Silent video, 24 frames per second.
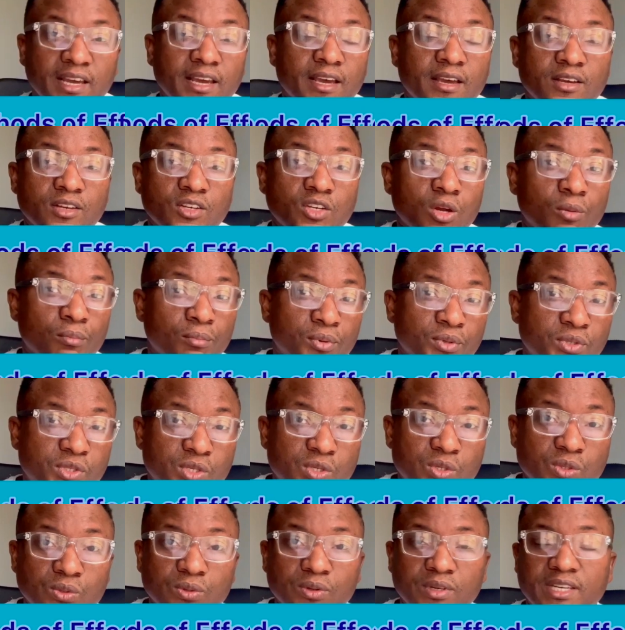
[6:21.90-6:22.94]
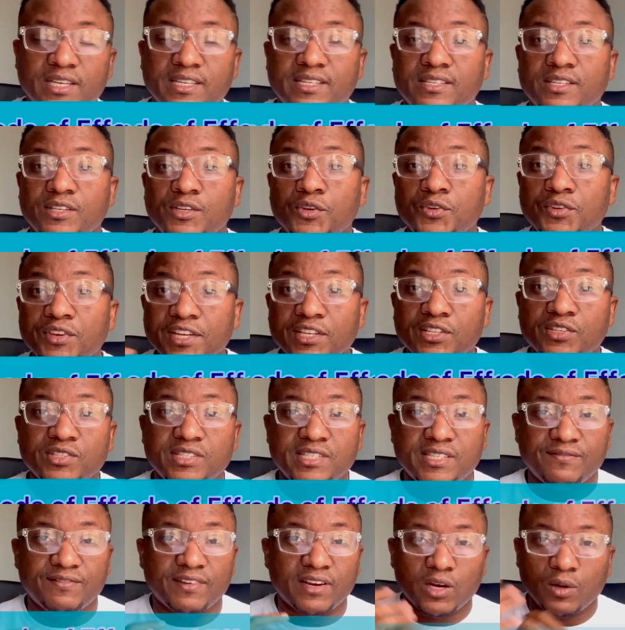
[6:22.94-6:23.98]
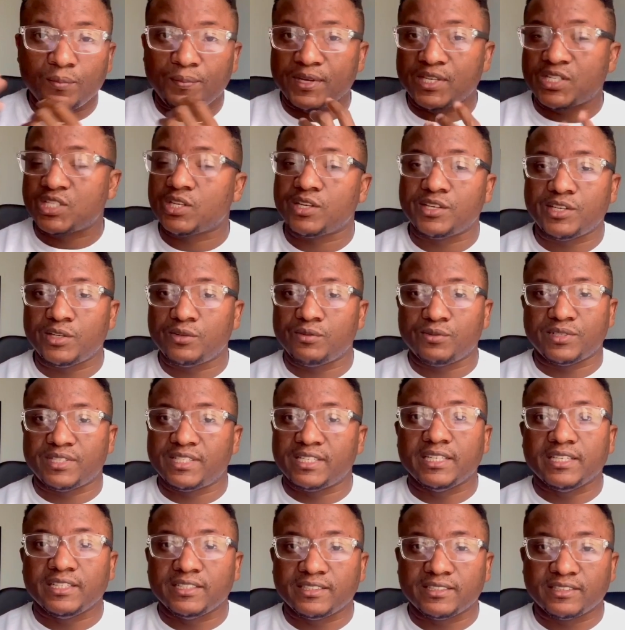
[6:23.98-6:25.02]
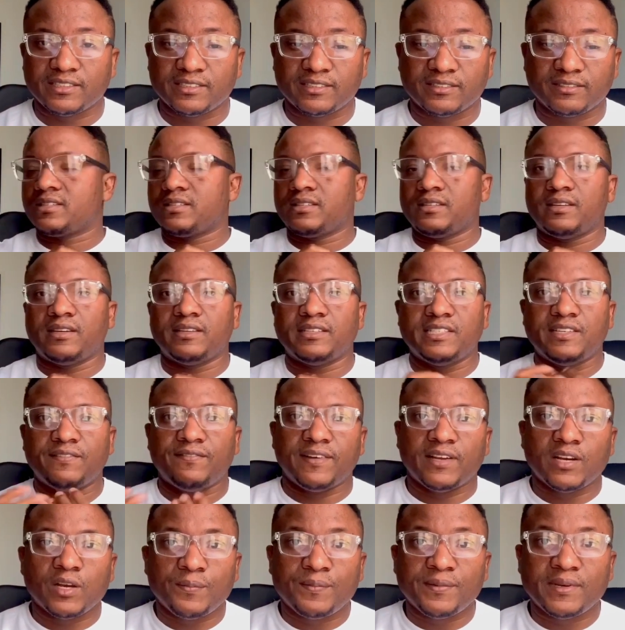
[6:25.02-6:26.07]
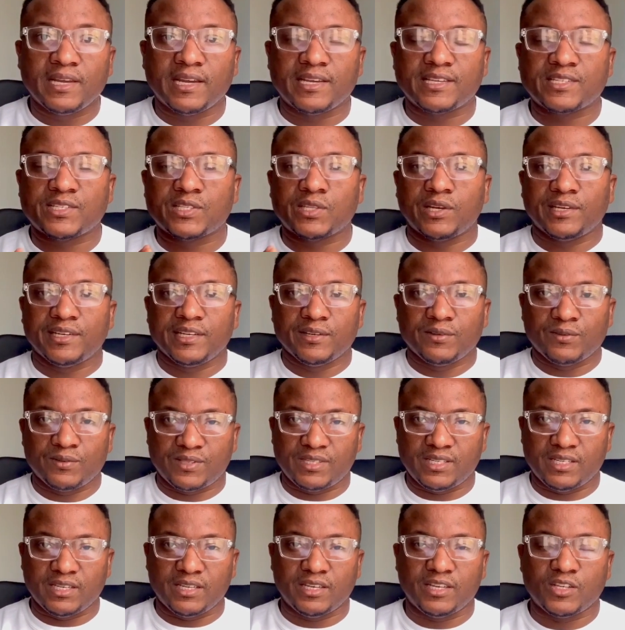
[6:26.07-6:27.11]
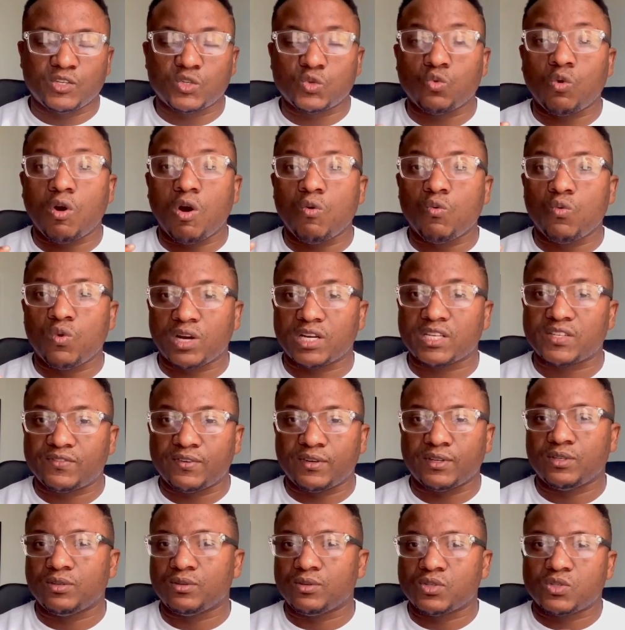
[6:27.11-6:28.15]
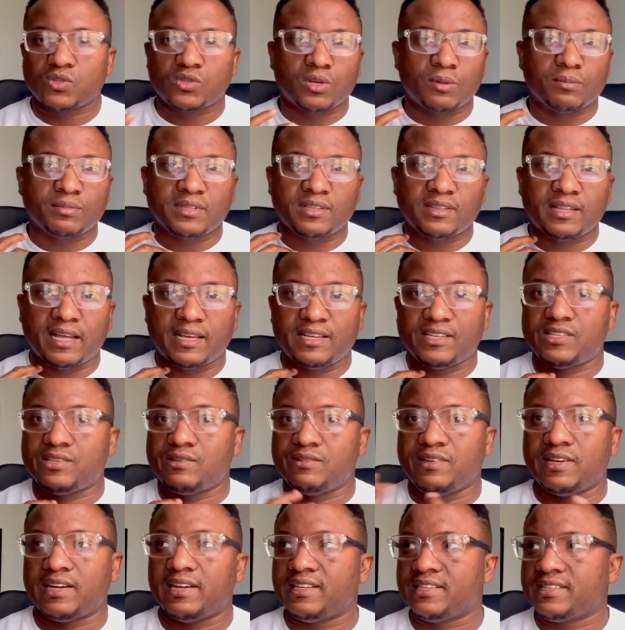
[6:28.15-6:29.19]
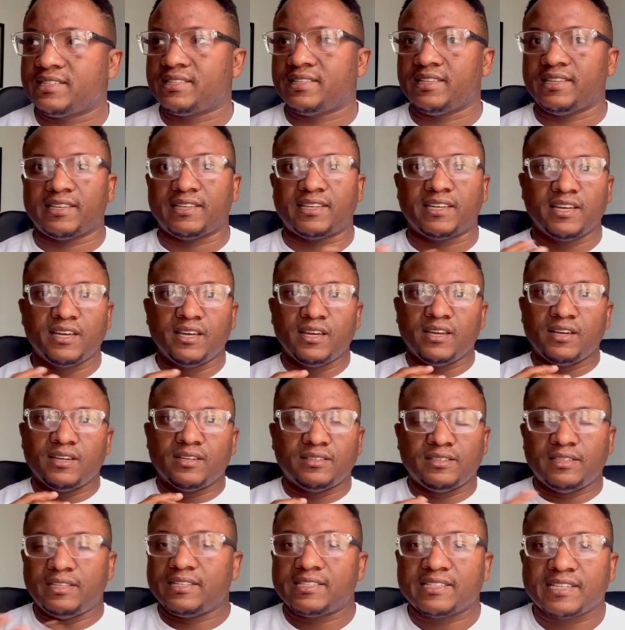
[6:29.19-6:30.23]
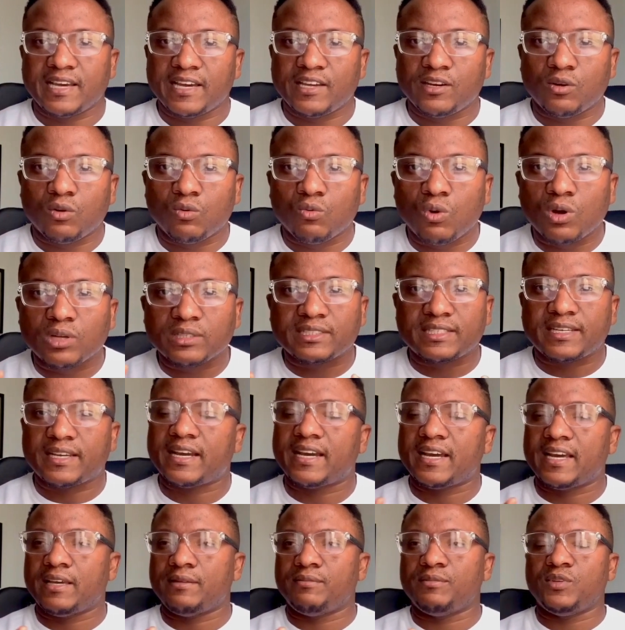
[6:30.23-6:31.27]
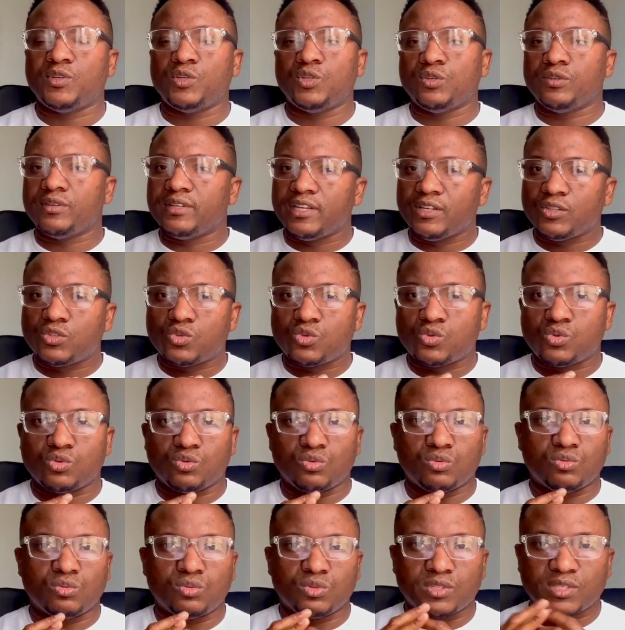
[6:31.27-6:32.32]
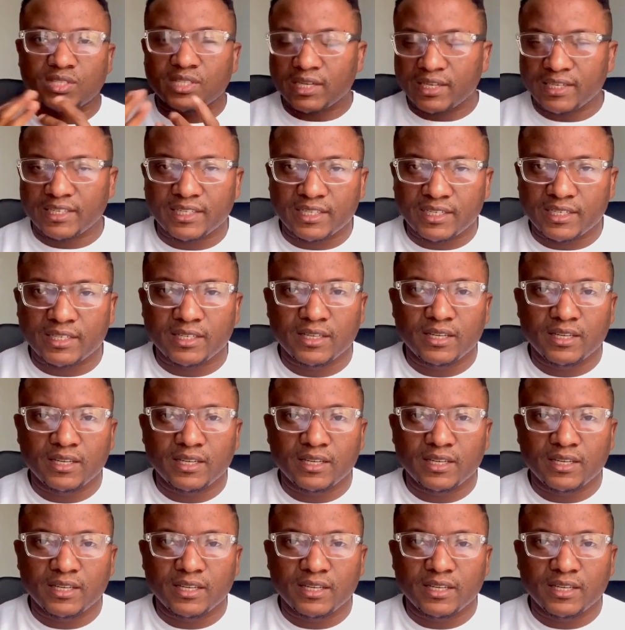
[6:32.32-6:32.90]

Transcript: Number 2 is you need to develop a study routine. Developing a study routine is what works for you, something that is realistic. Decide on what time you need to study,